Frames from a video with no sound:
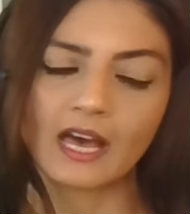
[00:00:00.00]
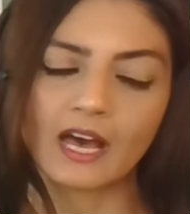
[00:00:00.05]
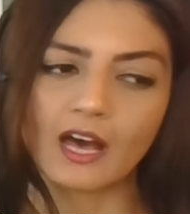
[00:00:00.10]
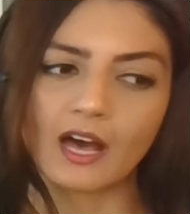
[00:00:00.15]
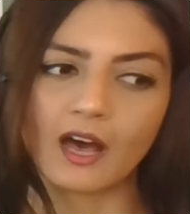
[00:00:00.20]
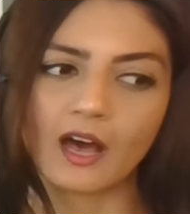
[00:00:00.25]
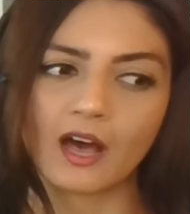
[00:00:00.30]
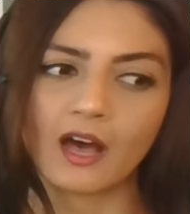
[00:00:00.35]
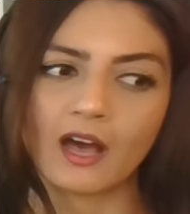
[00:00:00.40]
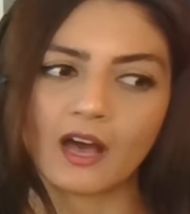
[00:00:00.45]

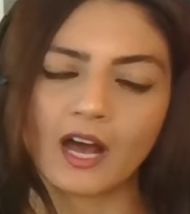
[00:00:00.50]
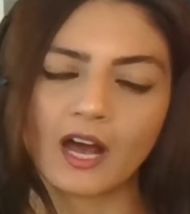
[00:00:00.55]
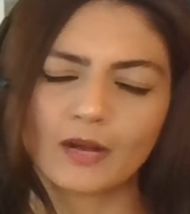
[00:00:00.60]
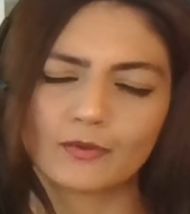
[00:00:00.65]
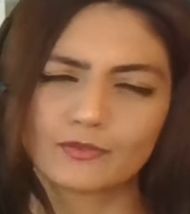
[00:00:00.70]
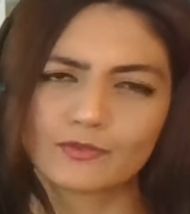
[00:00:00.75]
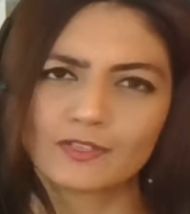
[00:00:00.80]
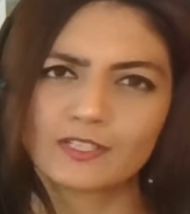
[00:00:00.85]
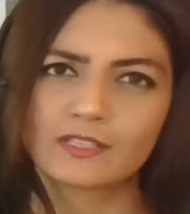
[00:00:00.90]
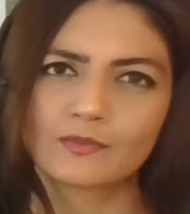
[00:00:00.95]
I
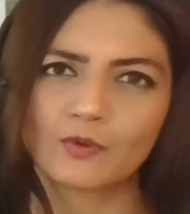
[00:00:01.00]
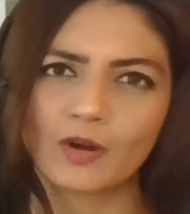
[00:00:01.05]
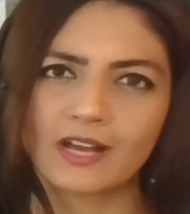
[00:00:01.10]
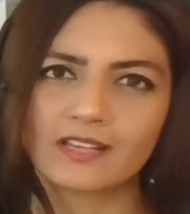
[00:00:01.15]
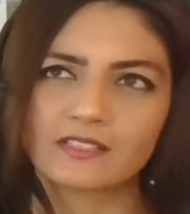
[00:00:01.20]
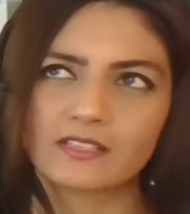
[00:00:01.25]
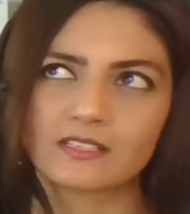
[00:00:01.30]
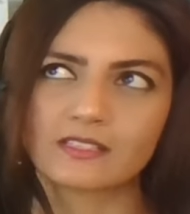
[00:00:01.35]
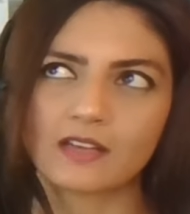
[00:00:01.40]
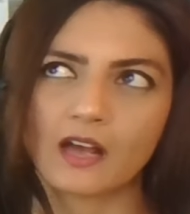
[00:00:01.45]
was really
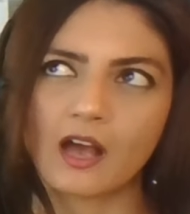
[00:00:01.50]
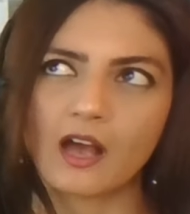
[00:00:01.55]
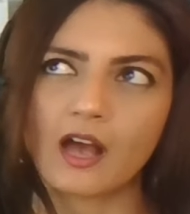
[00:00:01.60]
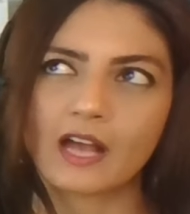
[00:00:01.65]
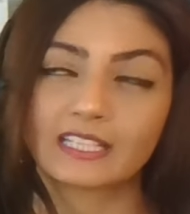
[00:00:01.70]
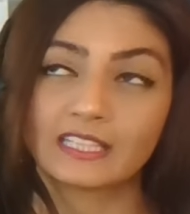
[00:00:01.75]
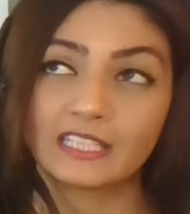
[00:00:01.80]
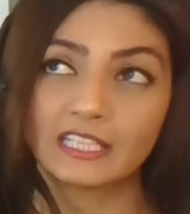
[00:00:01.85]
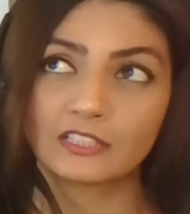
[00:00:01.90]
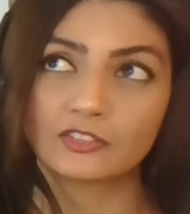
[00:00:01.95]
surprised because
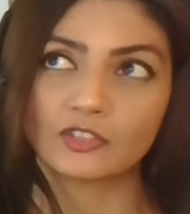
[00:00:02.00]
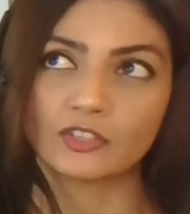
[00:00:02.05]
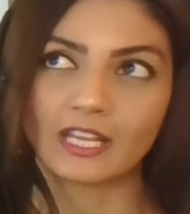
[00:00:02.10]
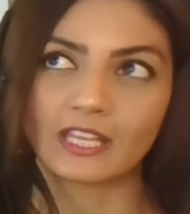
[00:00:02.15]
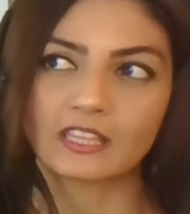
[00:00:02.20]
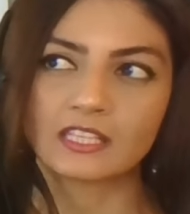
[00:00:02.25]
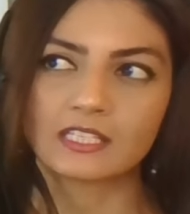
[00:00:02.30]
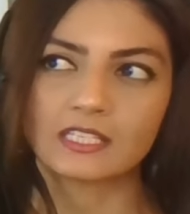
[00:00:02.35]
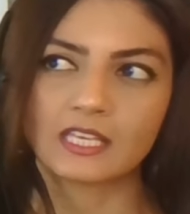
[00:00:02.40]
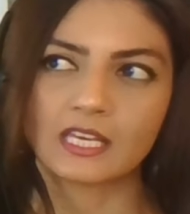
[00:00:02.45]
I clicked on
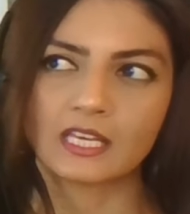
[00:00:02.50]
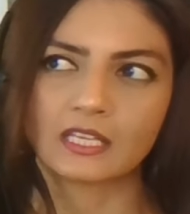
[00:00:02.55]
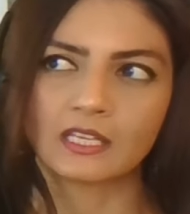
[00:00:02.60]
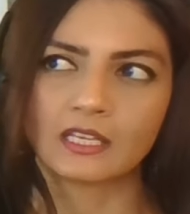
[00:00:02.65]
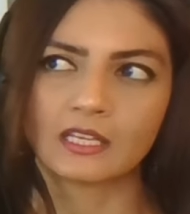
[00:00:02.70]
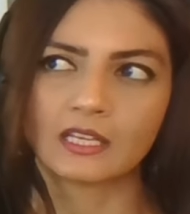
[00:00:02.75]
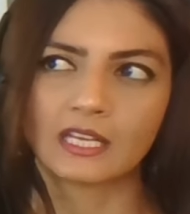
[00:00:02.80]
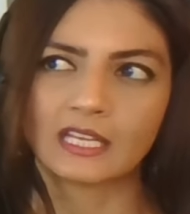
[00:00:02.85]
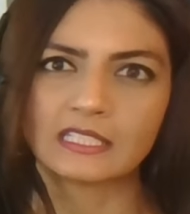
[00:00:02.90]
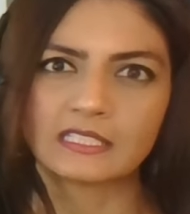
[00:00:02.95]
it
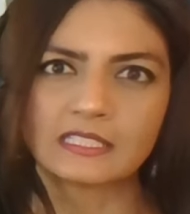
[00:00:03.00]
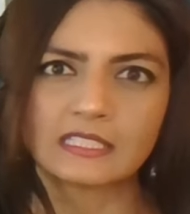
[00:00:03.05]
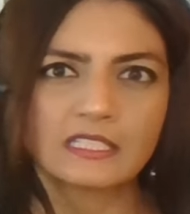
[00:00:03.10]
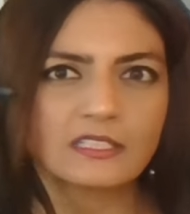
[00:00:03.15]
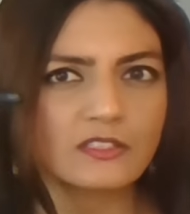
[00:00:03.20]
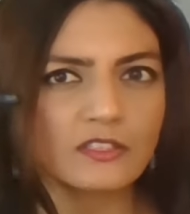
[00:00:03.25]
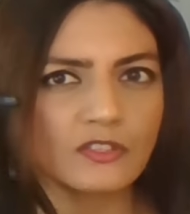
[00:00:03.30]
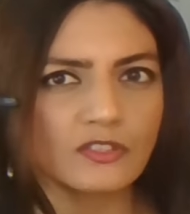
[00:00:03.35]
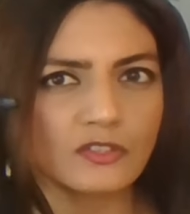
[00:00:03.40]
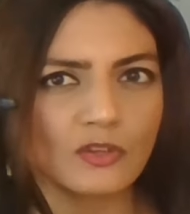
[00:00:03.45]
thinking, is
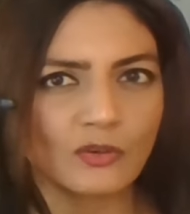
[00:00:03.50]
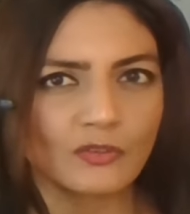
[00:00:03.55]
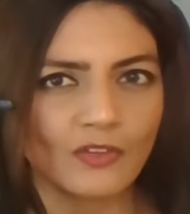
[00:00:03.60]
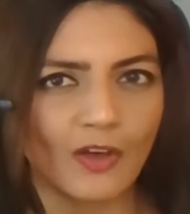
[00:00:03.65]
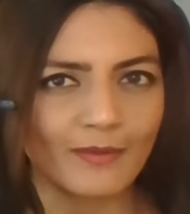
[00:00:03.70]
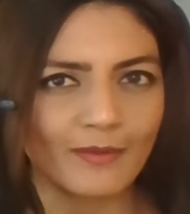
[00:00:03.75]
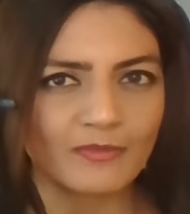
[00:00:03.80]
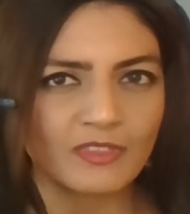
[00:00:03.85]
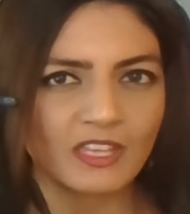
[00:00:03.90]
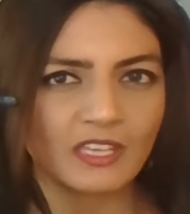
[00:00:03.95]
this the song
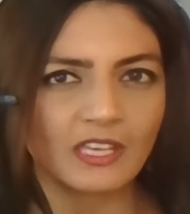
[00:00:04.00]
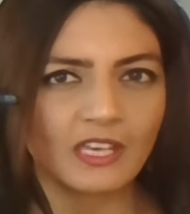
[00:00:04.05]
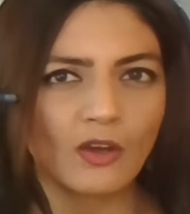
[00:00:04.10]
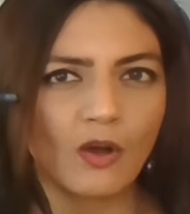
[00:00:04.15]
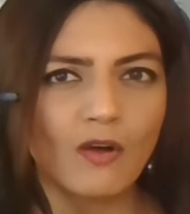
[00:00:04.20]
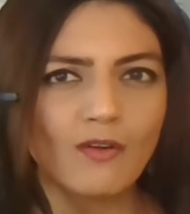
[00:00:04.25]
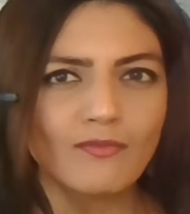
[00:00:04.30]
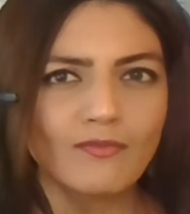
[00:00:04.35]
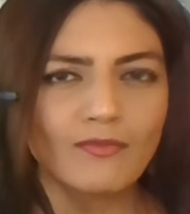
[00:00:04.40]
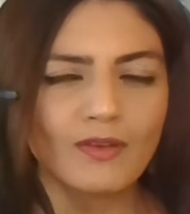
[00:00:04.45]
that I'm thinking
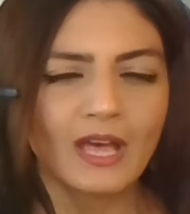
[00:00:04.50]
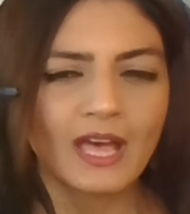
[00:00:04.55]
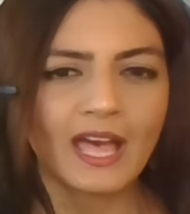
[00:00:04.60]
of?